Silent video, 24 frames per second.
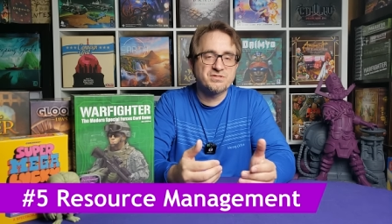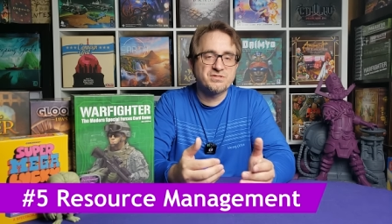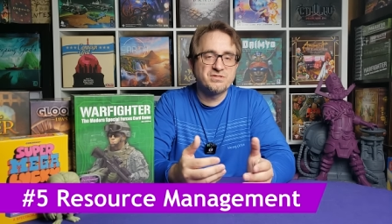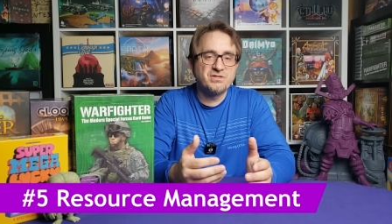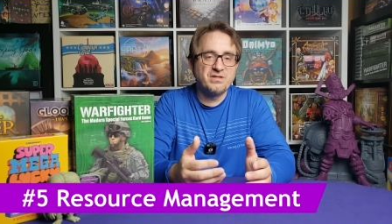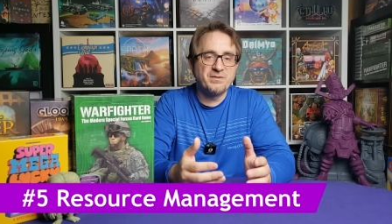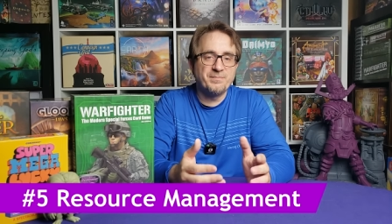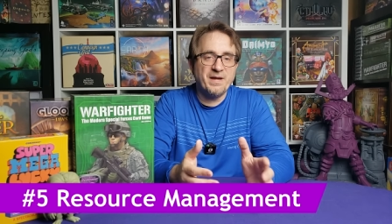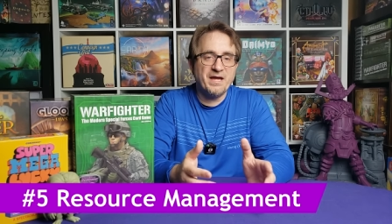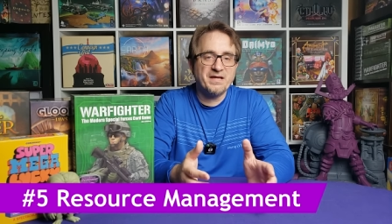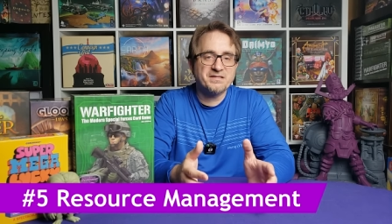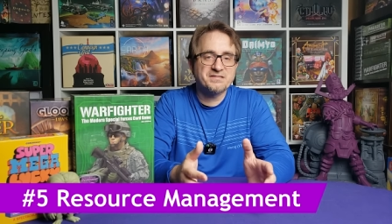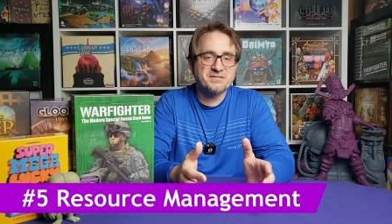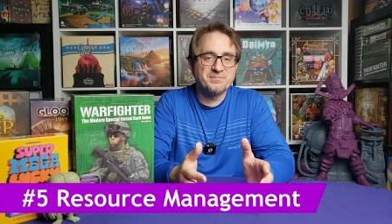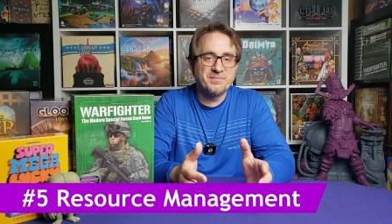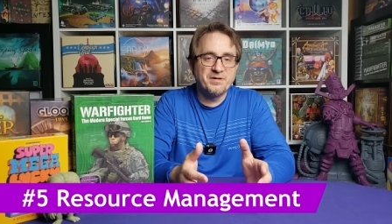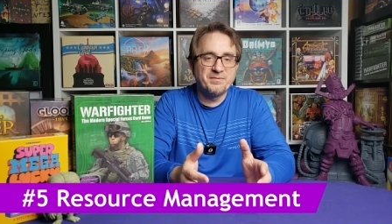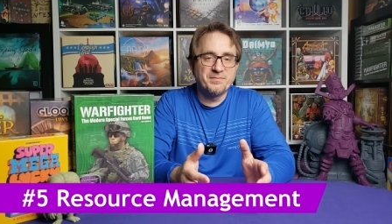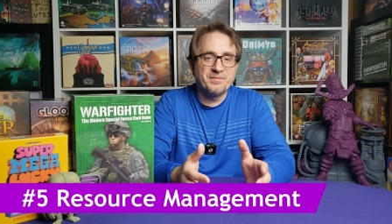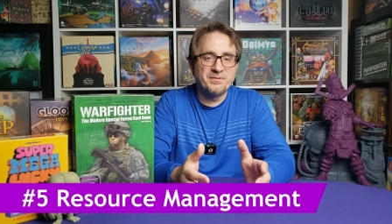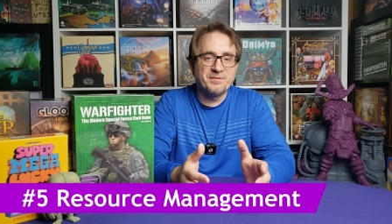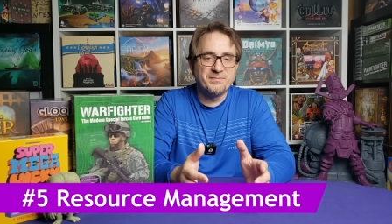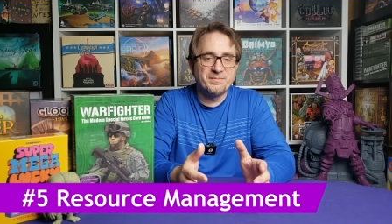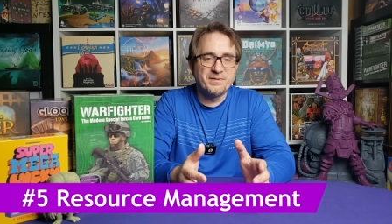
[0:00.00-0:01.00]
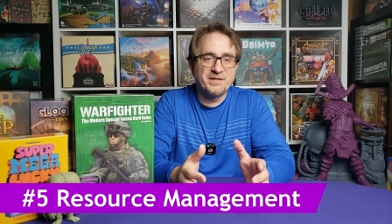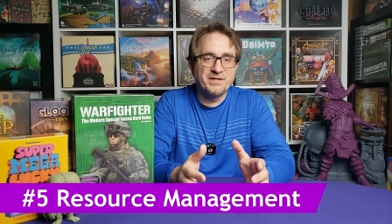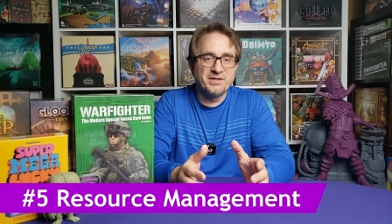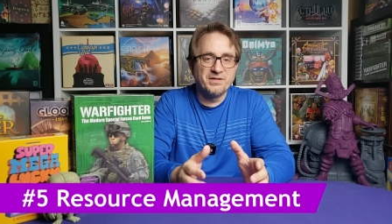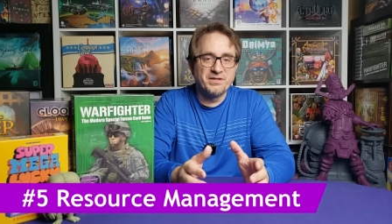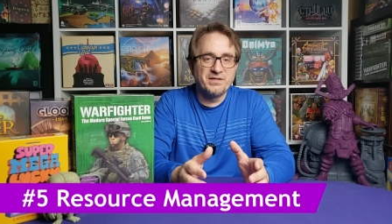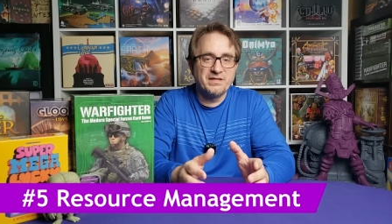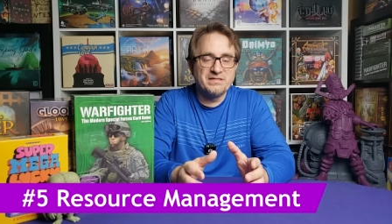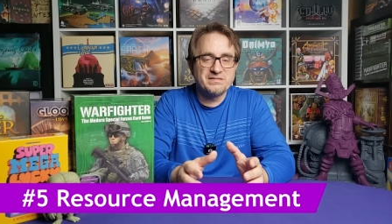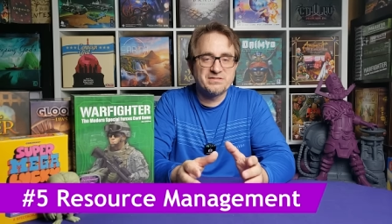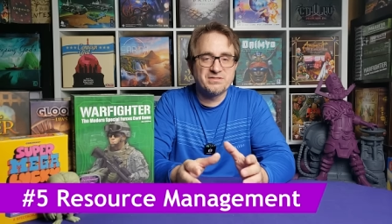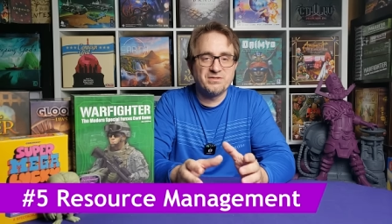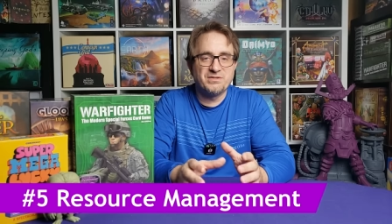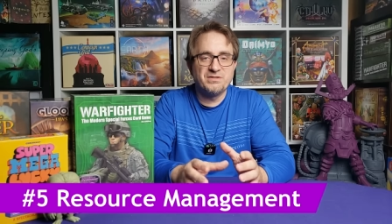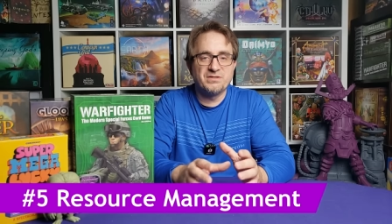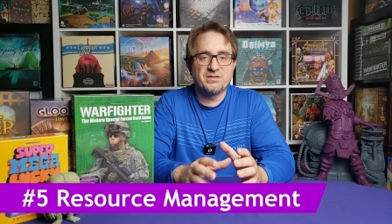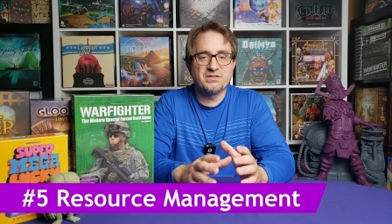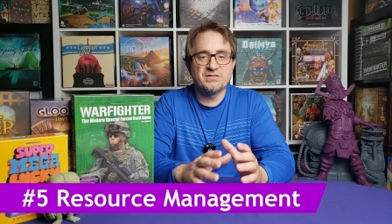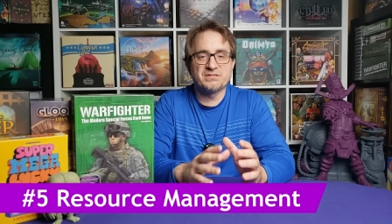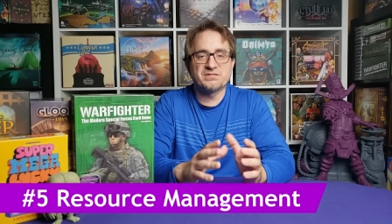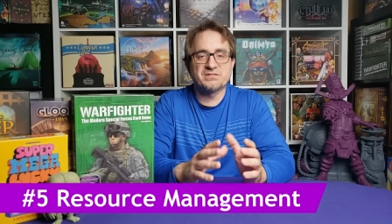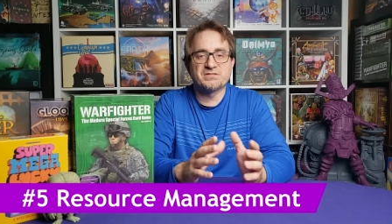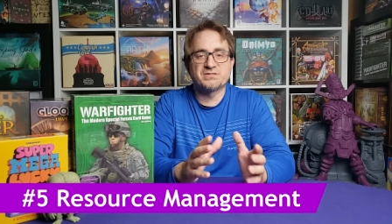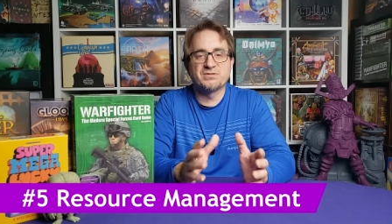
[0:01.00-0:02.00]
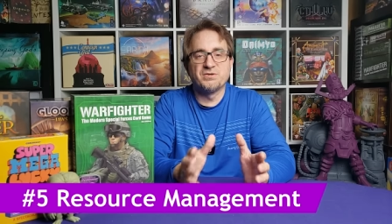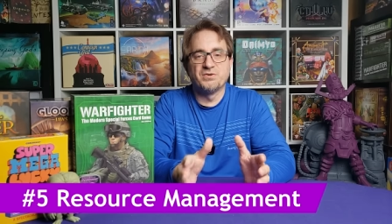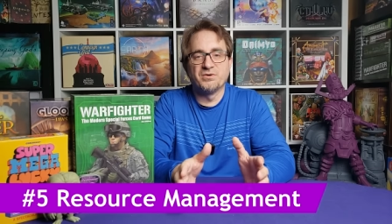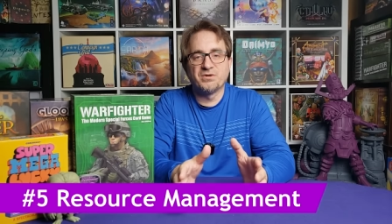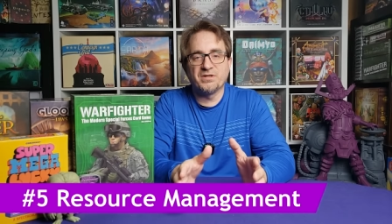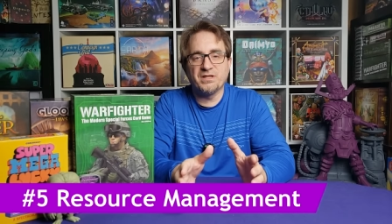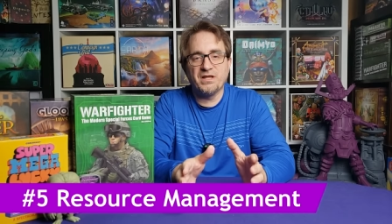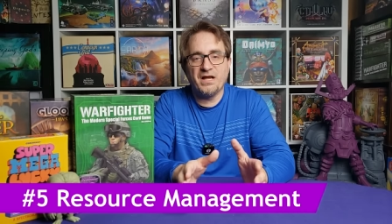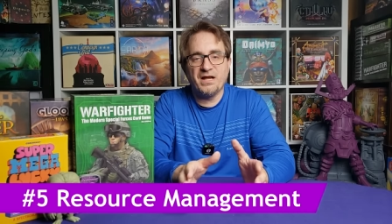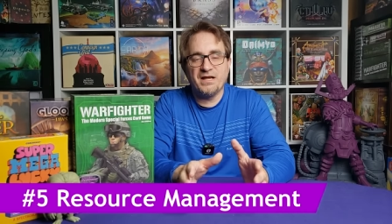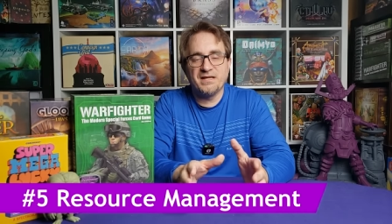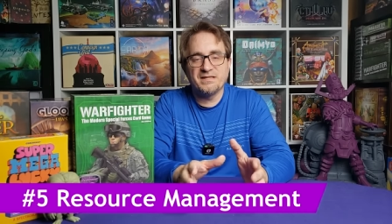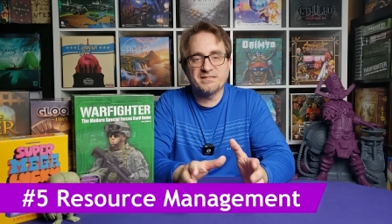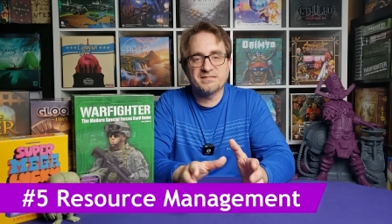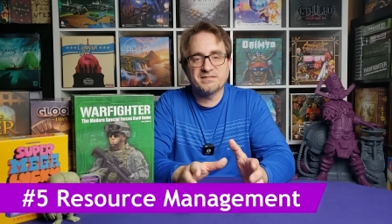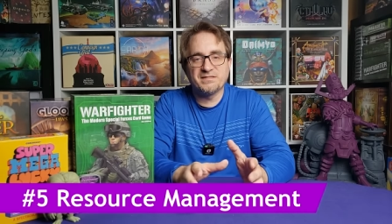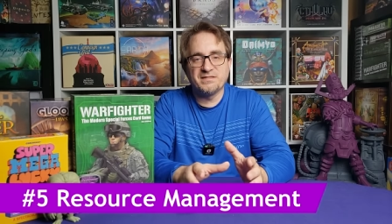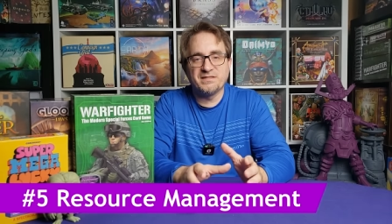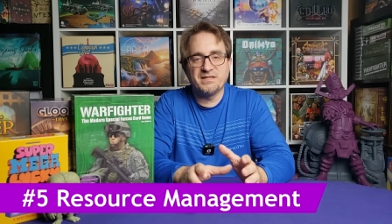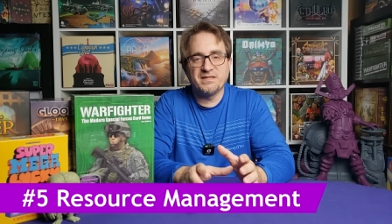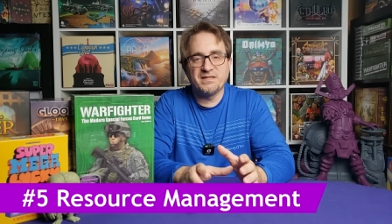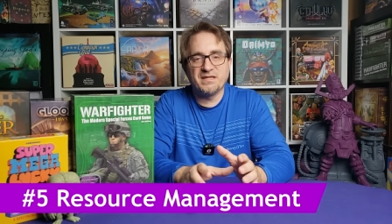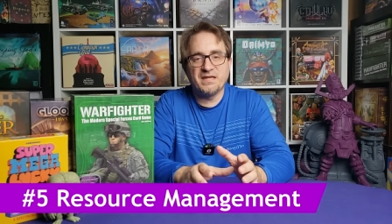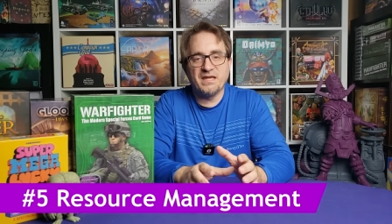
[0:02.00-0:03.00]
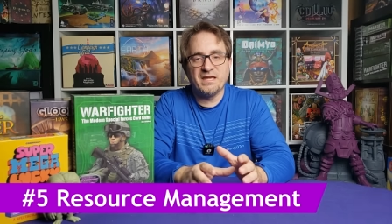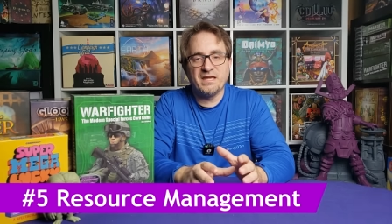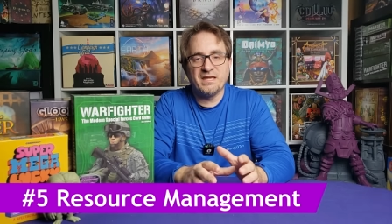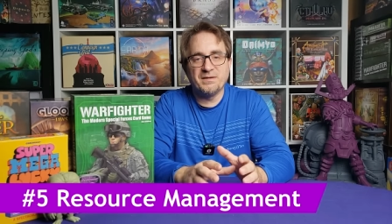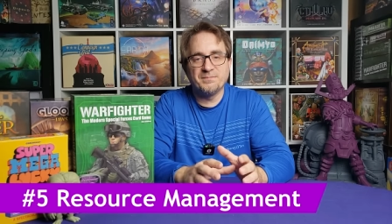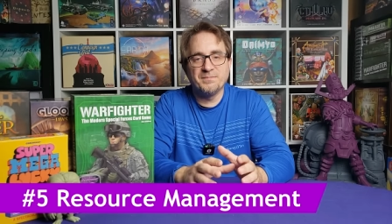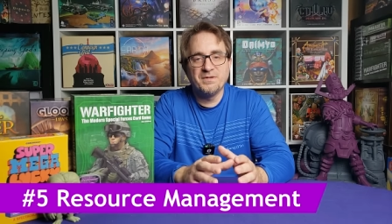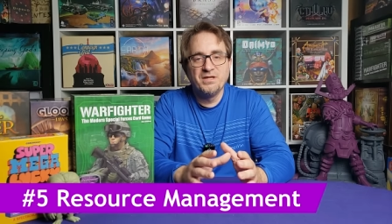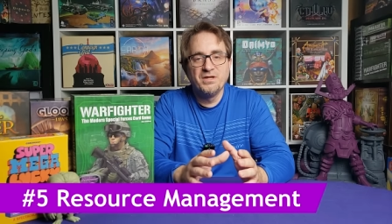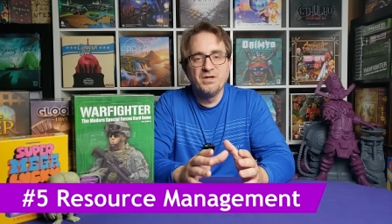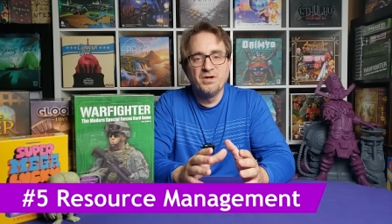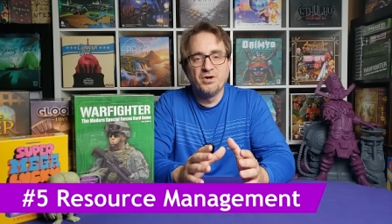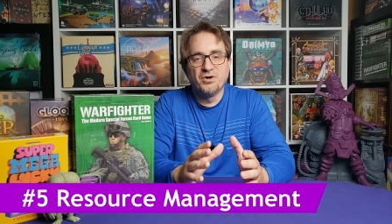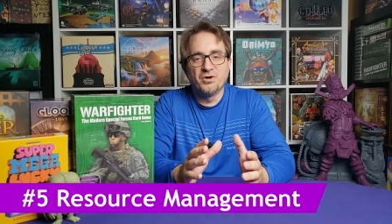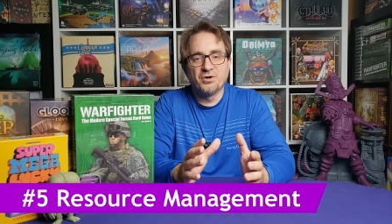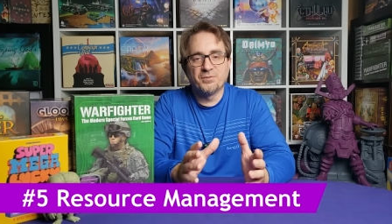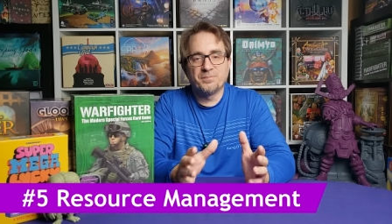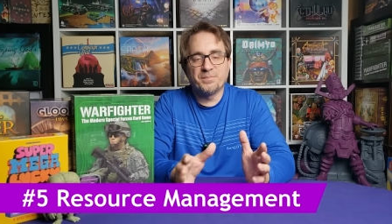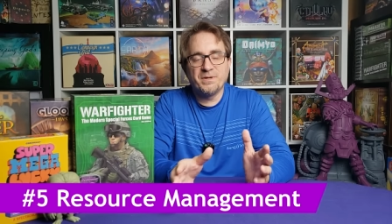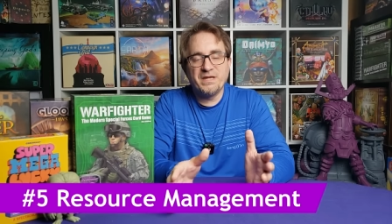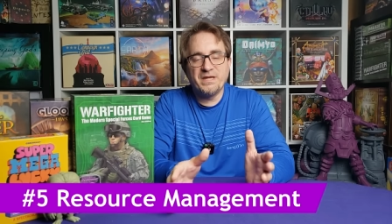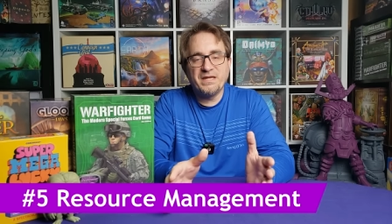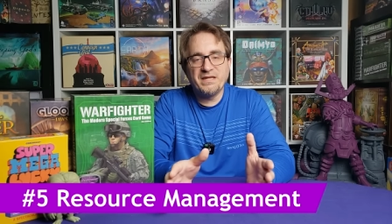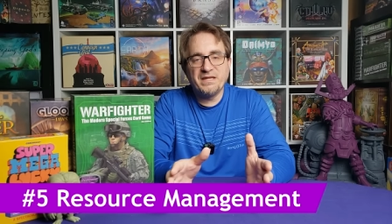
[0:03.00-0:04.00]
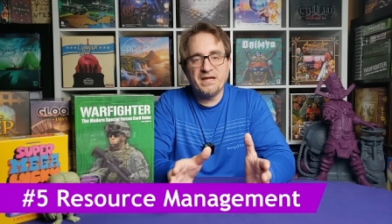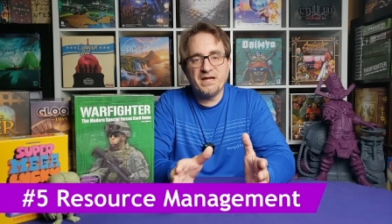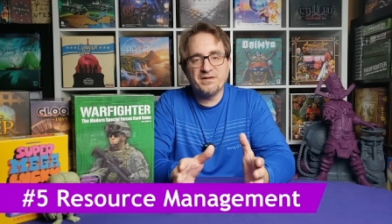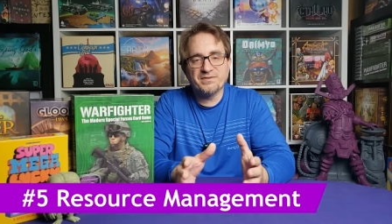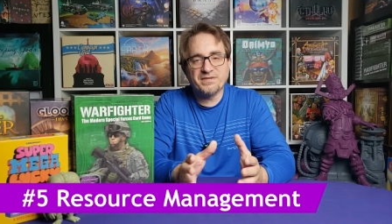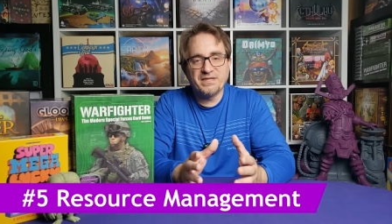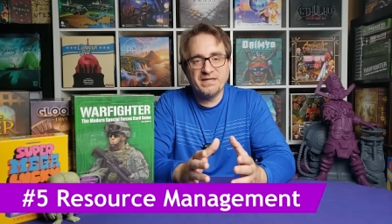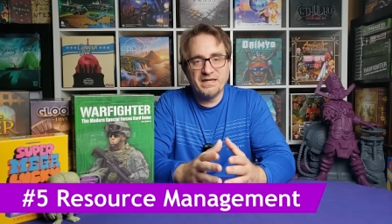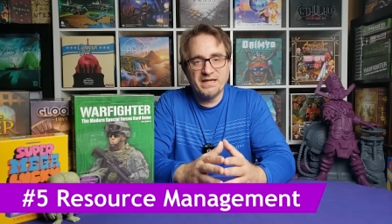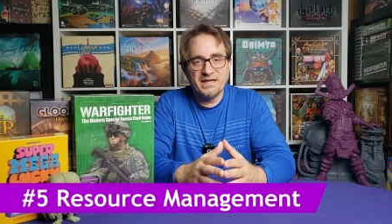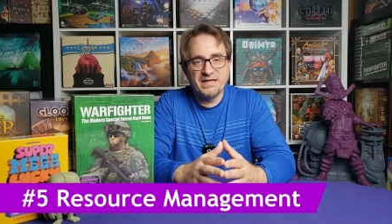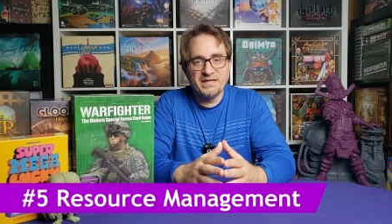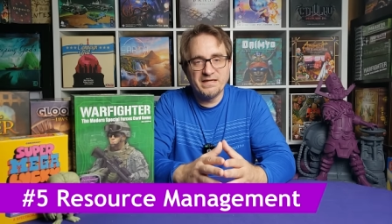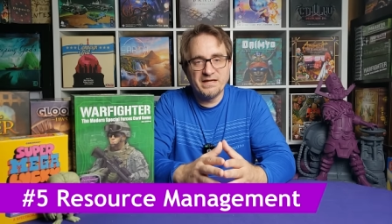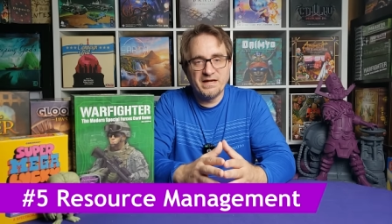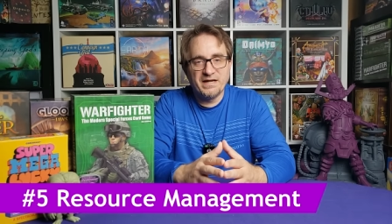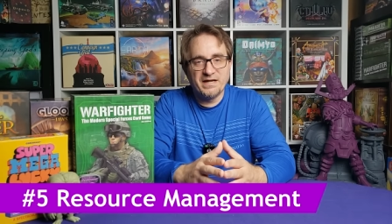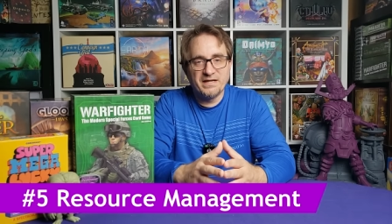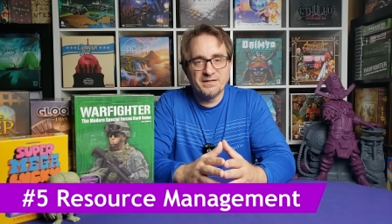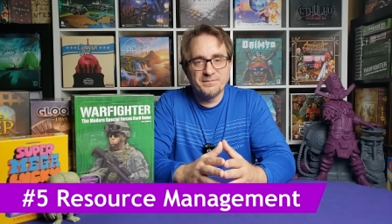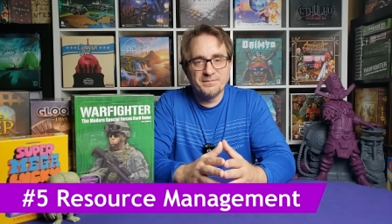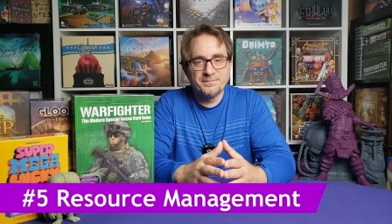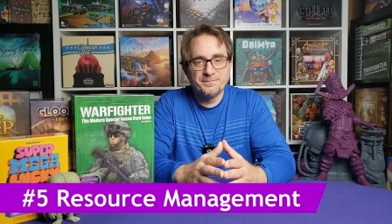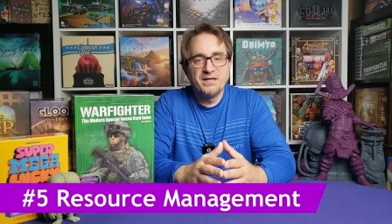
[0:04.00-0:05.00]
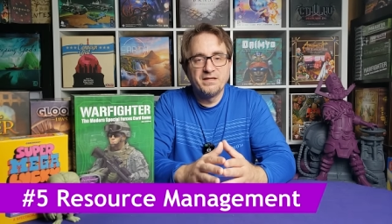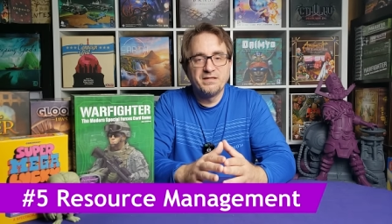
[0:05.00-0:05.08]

to the maximum ability so you can score the highest in the game or beat out the AI.